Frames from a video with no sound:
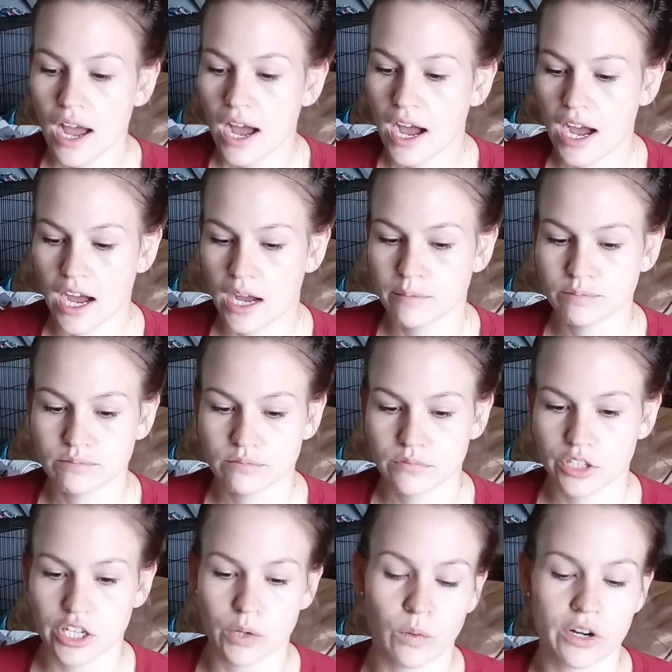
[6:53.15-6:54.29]
um, you
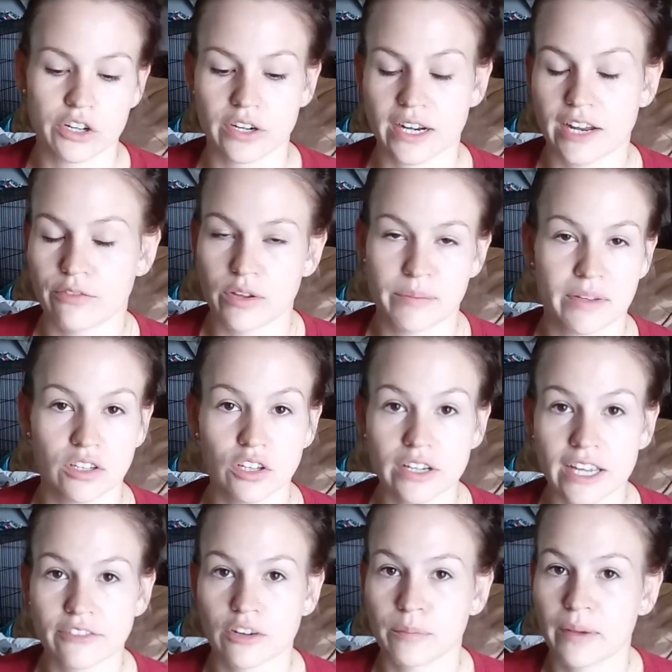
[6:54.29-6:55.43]
know, wondering if we've been looking
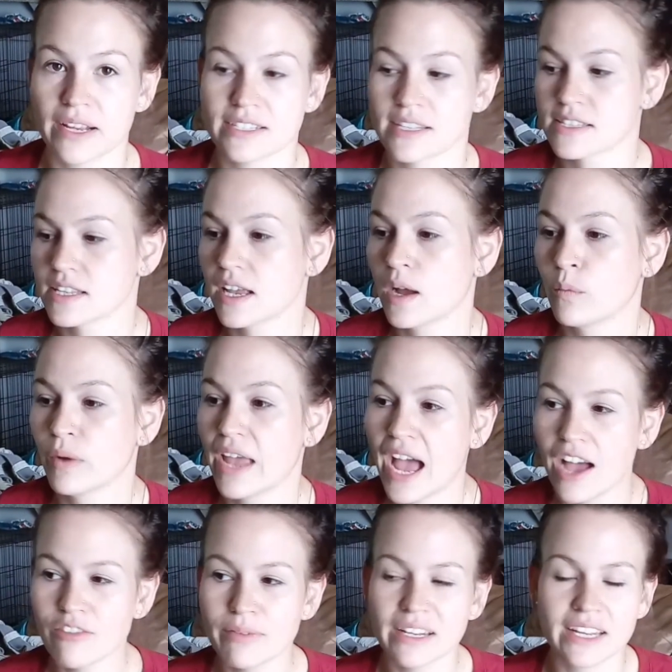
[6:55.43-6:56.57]
for places, we
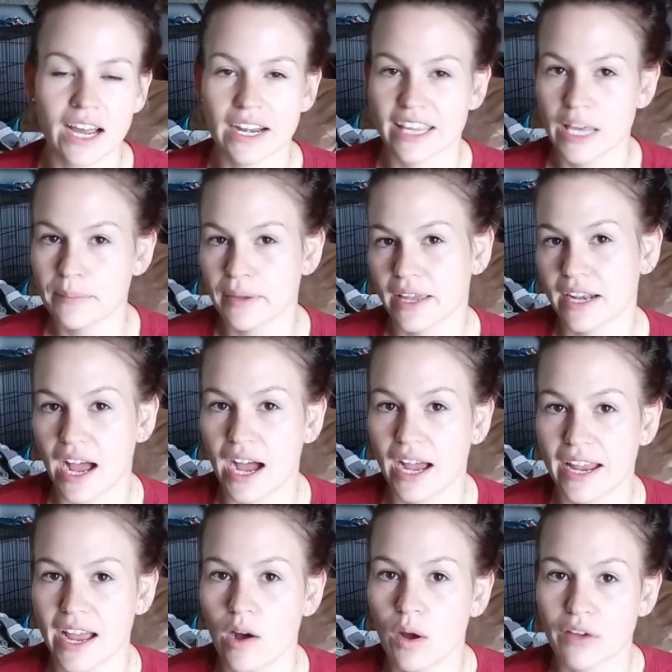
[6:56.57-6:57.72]
have been kind of keeping an eye
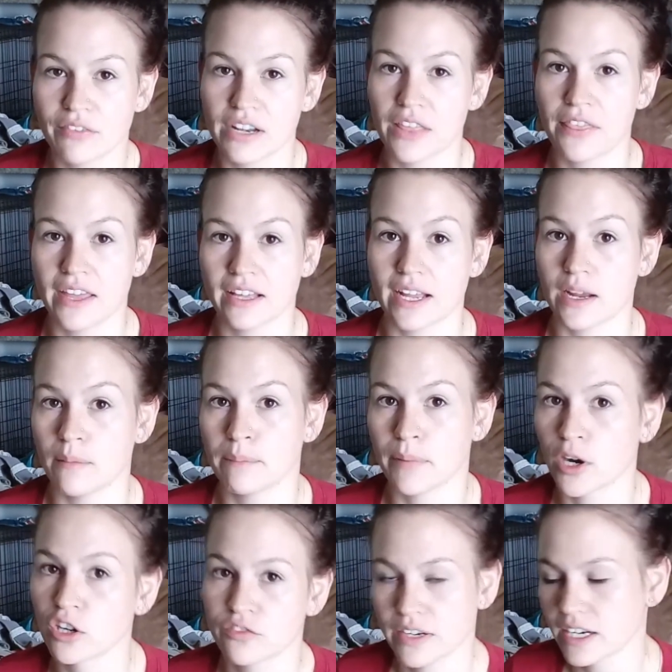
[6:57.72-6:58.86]
out if anything like
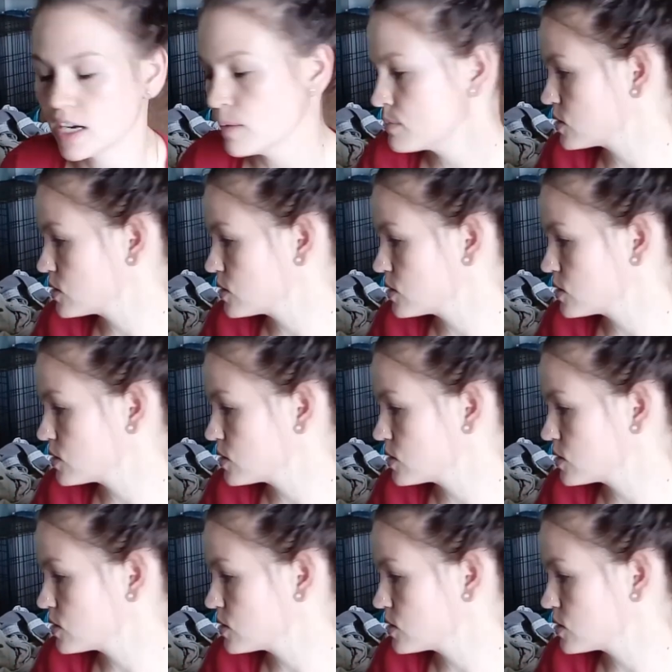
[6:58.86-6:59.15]
perfect comes